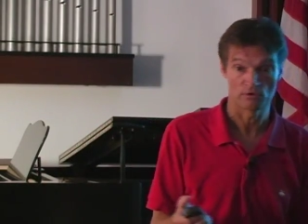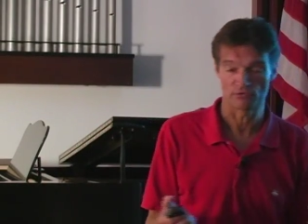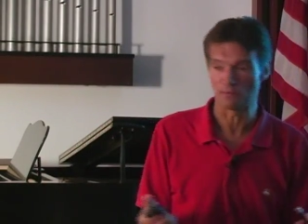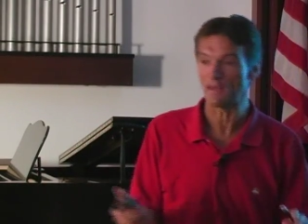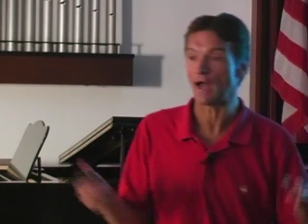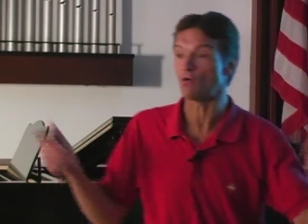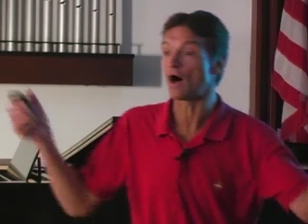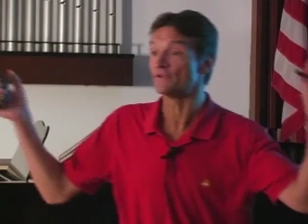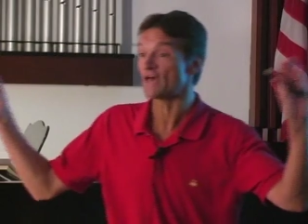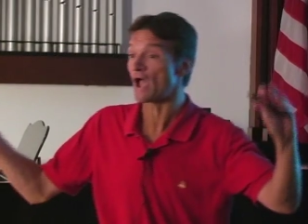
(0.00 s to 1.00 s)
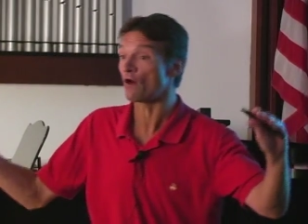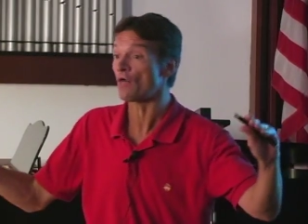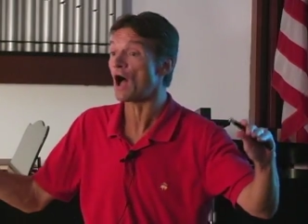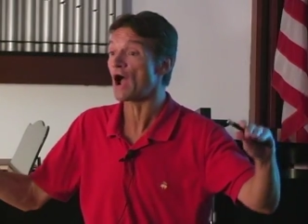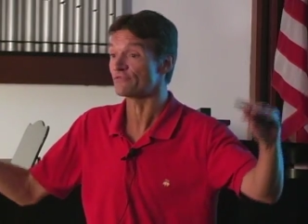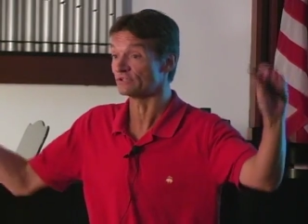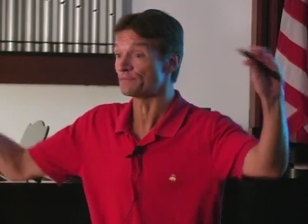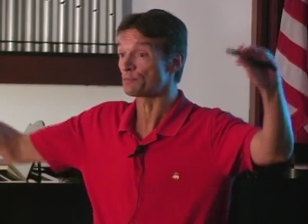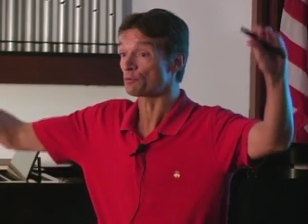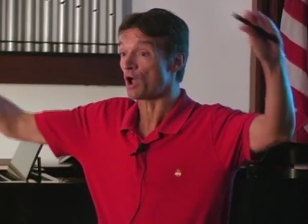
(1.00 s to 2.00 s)
The malondialdehyde, the
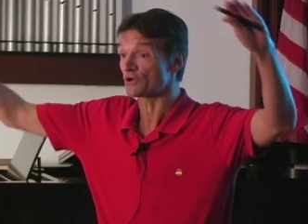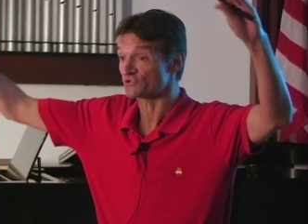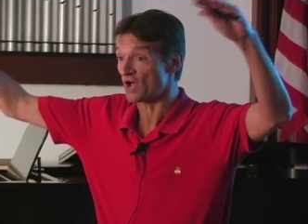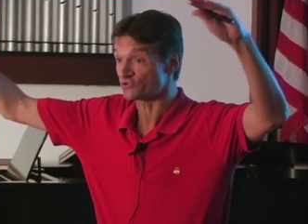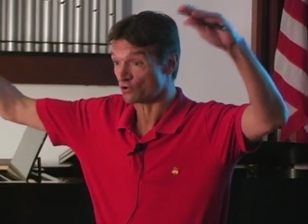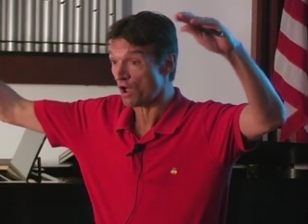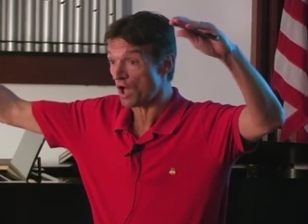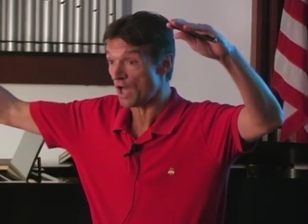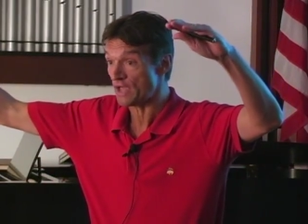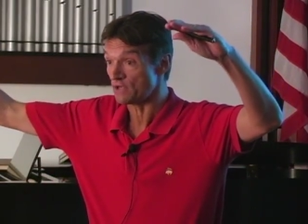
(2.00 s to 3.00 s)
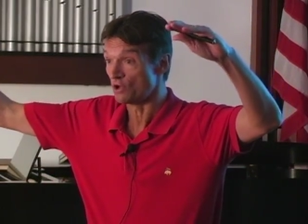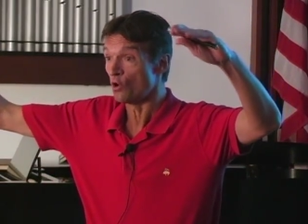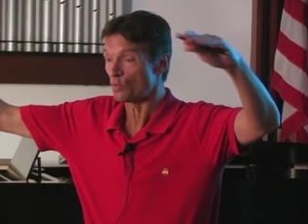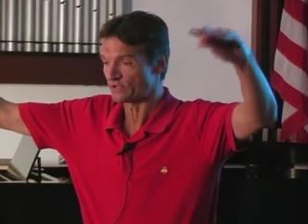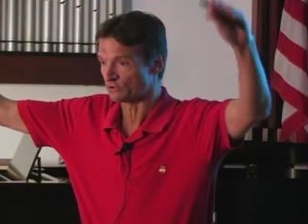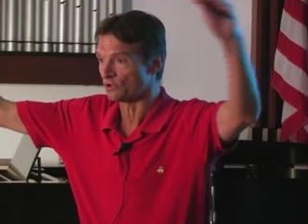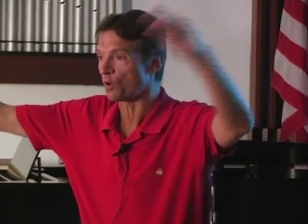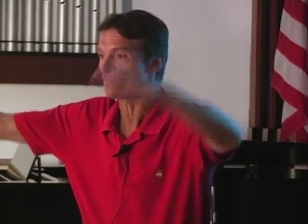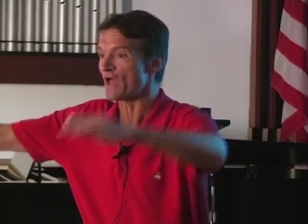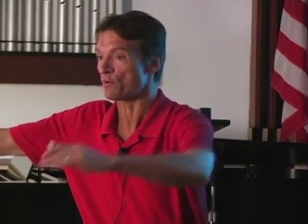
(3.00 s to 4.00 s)
lipid peroxides are high. We can
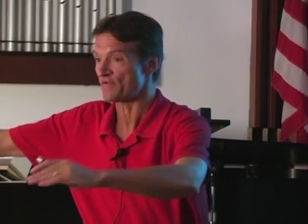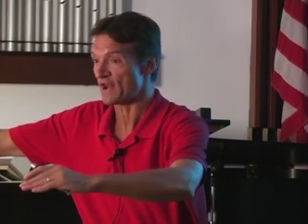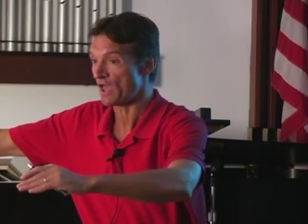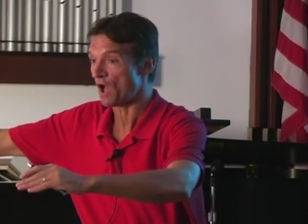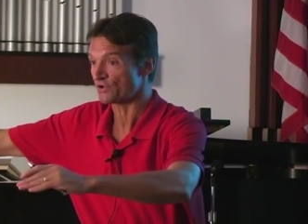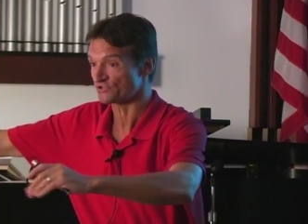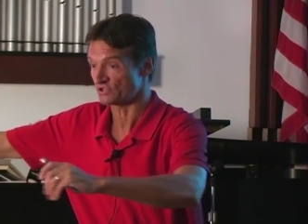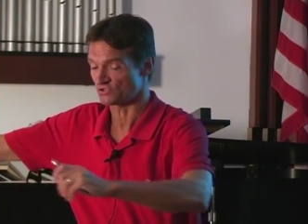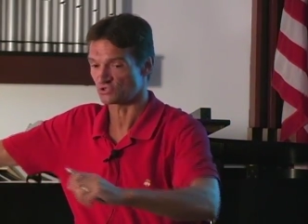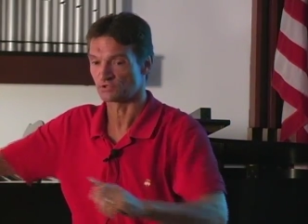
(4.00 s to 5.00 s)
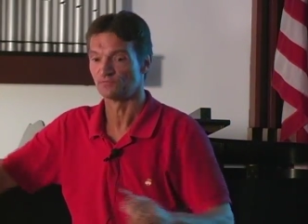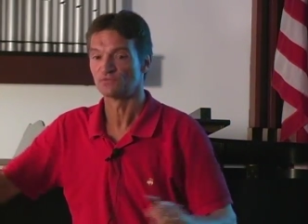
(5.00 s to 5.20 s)
lower that with antioxidants.